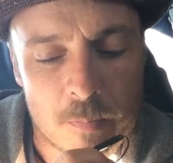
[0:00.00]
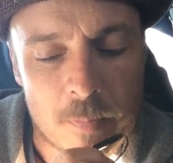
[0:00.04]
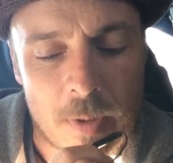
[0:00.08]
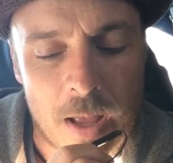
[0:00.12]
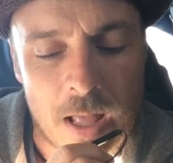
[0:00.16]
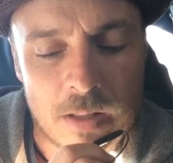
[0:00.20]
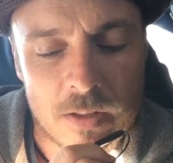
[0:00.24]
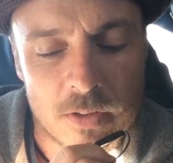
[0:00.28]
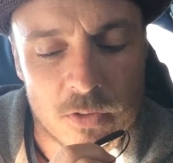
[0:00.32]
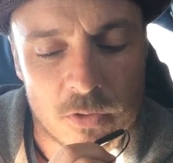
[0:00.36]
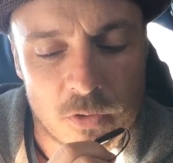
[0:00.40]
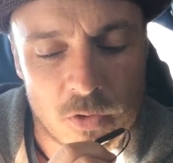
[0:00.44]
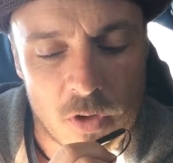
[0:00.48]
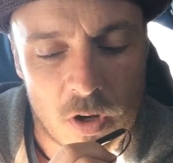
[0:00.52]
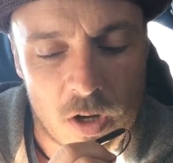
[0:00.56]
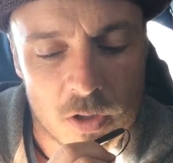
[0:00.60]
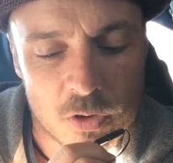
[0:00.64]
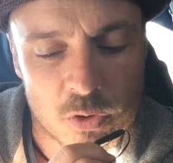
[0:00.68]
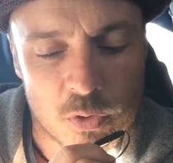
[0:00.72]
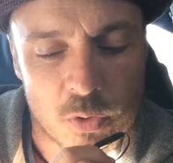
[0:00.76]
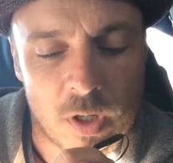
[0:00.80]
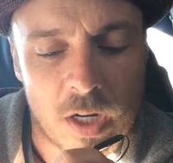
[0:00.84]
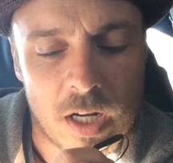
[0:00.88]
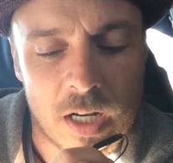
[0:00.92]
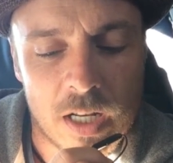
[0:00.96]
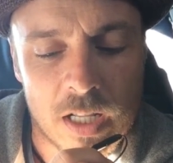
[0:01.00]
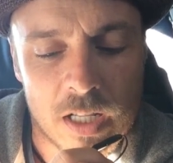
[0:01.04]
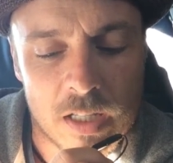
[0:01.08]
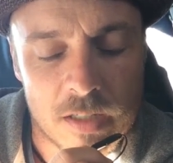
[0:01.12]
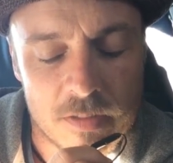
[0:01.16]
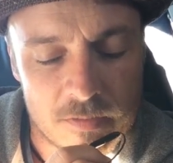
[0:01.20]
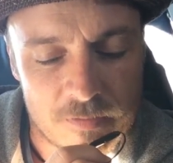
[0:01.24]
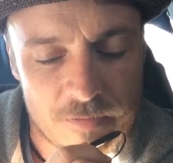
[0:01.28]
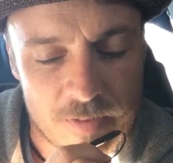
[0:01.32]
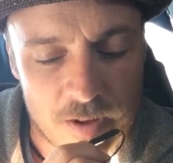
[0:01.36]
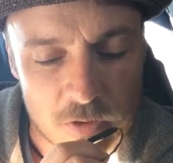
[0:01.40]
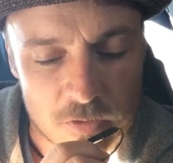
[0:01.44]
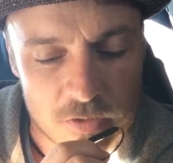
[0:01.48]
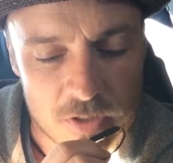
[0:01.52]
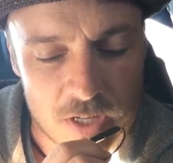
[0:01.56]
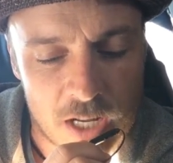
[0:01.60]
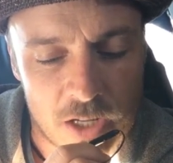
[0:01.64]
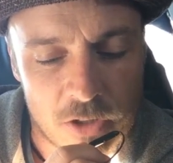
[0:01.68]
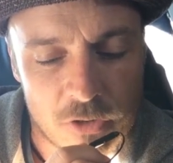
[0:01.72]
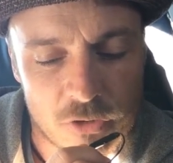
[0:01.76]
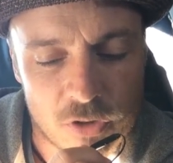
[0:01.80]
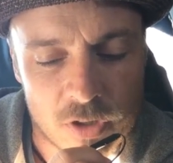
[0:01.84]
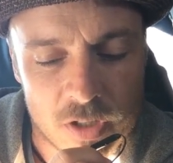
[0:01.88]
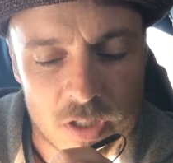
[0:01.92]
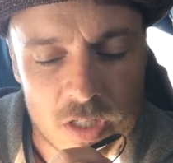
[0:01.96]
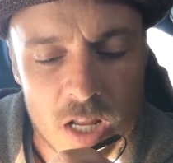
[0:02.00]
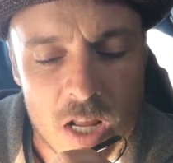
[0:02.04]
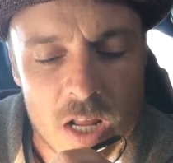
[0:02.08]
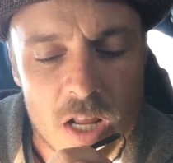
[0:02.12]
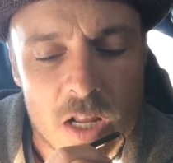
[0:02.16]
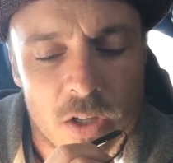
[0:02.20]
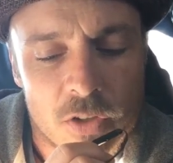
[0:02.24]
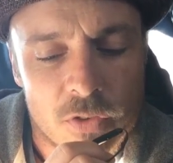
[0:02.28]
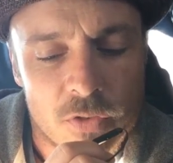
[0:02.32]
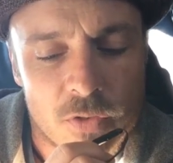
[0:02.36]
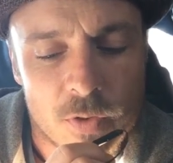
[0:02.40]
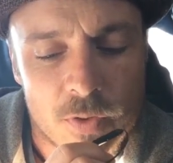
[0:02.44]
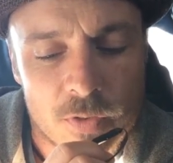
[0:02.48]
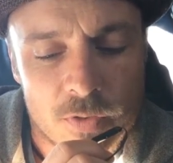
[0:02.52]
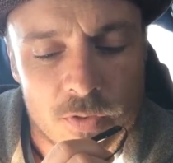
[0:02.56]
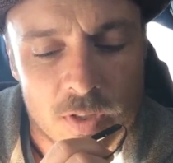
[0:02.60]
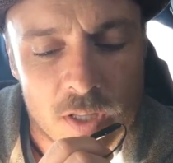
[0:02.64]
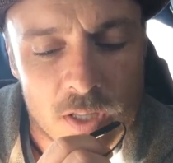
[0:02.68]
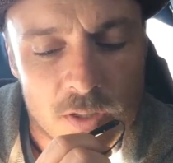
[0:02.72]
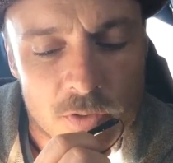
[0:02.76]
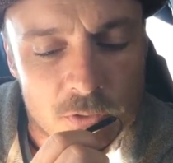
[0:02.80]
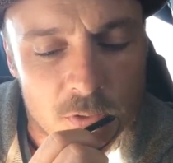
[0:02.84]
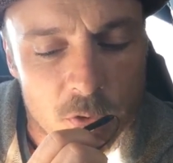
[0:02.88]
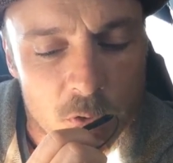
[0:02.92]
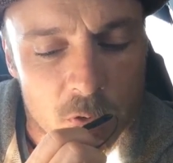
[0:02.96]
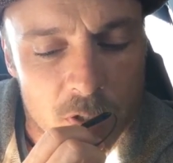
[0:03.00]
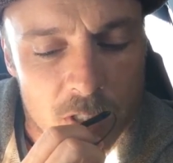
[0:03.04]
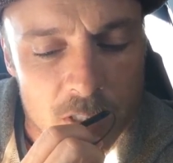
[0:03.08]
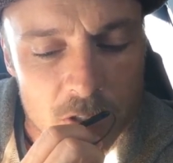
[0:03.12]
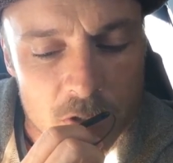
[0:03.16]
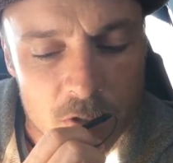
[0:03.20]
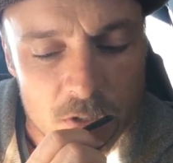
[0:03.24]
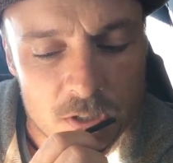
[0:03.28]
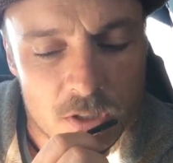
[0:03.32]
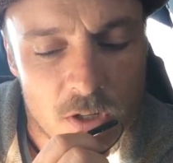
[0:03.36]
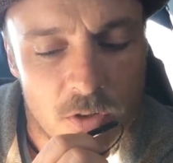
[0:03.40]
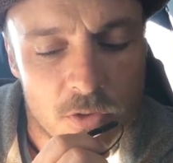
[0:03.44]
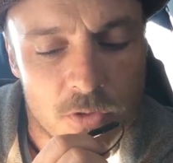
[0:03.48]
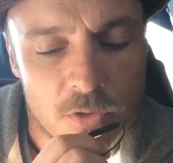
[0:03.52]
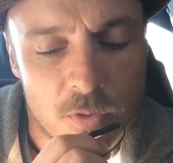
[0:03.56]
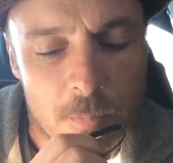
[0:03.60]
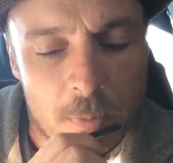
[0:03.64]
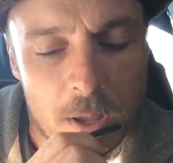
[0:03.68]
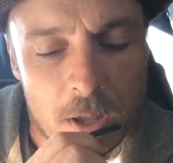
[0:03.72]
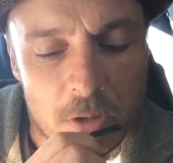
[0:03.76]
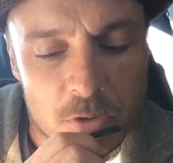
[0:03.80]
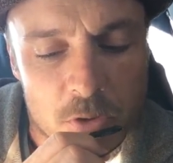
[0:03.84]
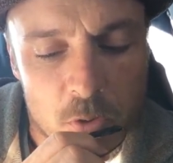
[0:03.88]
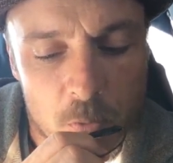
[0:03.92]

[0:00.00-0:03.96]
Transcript: balance dog training and foundation. So he says, so can you tell us about